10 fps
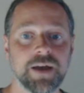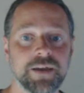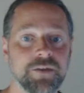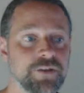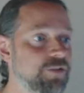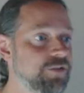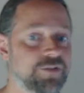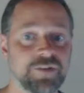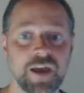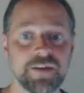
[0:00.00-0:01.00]
into the
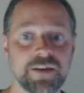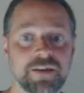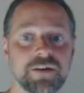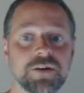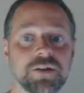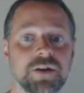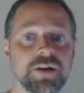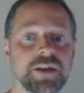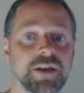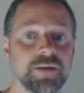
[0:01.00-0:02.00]
static
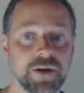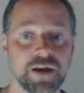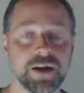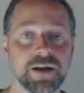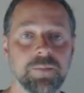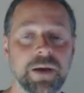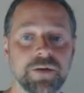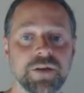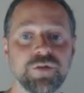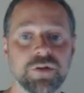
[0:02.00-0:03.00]
collidee
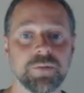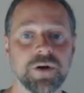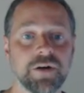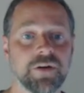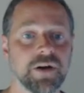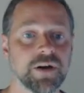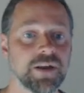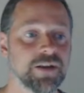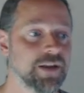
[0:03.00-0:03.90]
bounding volume hierarchy.